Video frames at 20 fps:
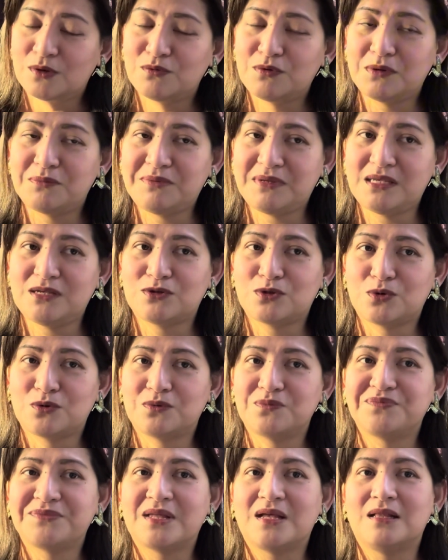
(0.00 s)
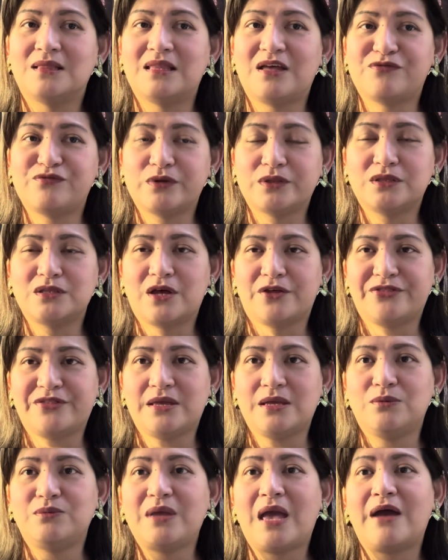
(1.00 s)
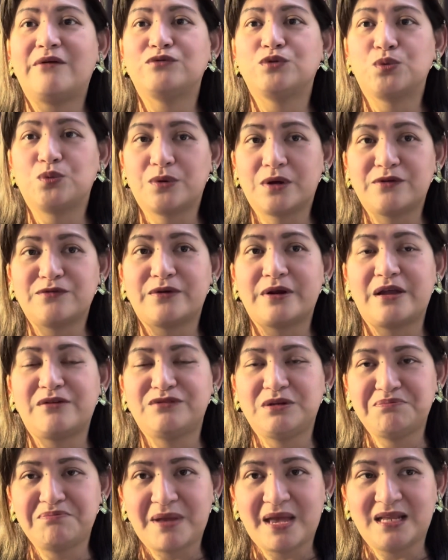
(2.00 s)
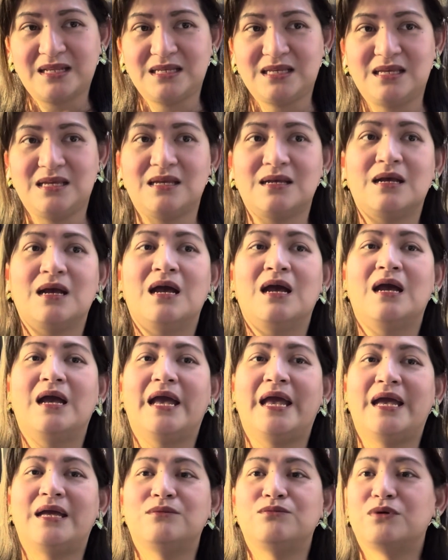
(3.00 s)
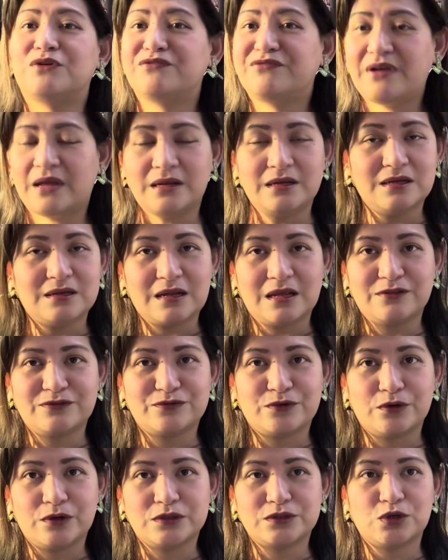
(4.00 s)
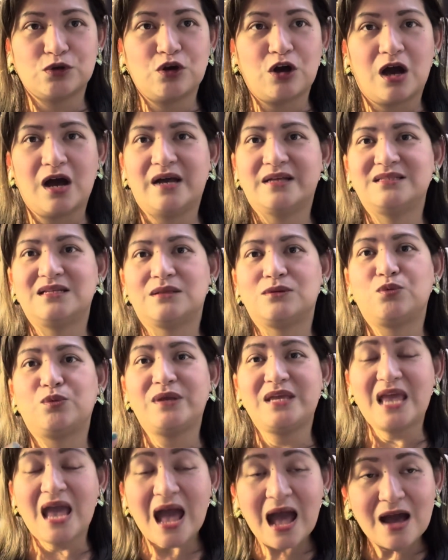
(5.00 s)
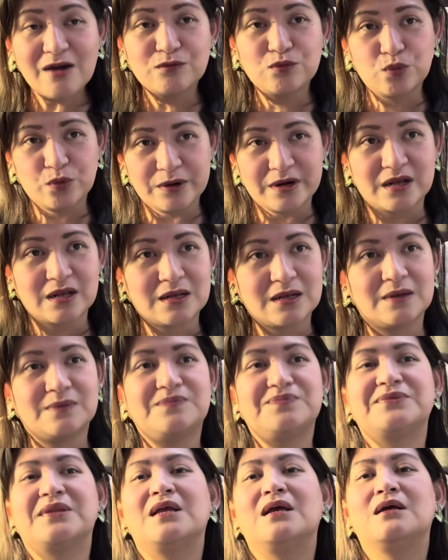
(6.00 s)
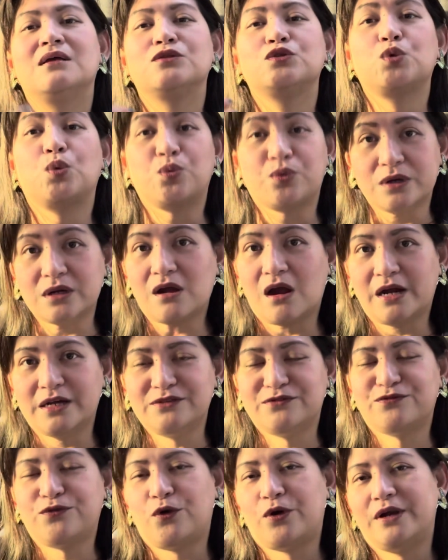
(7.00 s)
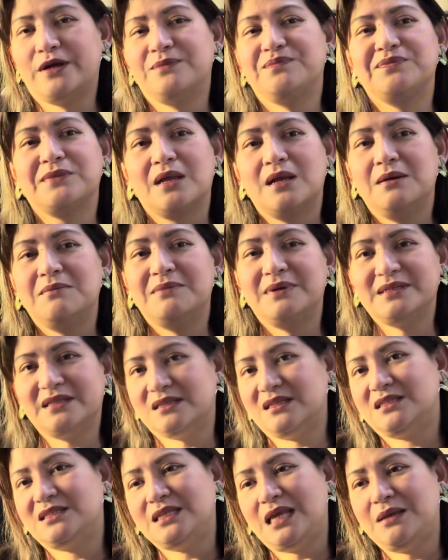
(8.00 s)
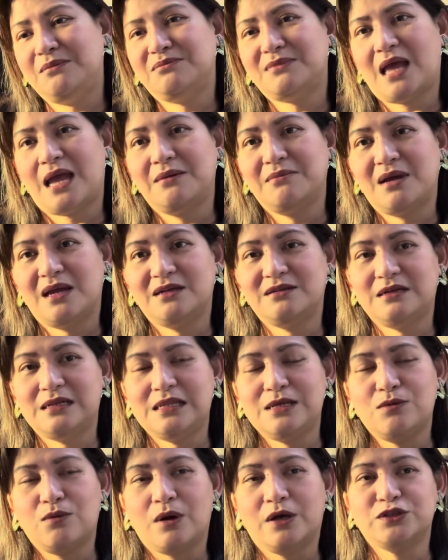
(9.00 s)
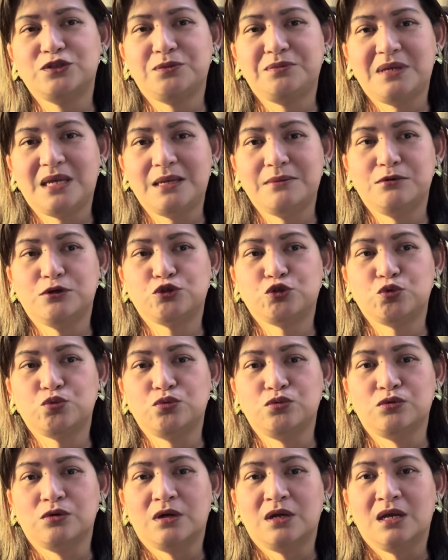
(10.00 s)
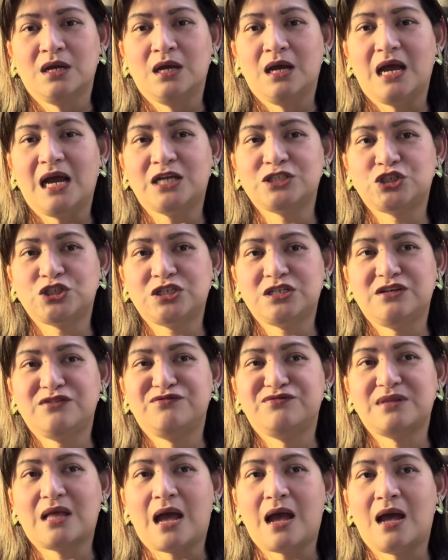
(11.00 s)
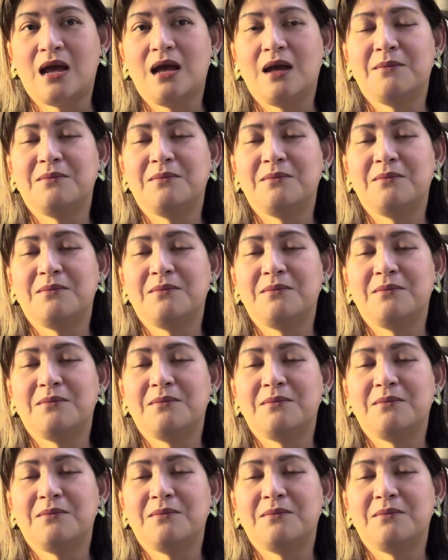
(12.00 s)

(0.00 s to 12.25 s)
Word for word: will be, you know, left with nothing. We have to work for every penny. And we're very grateful to God that we have work to work hard for. But at the same time, I really want to be able to achieve na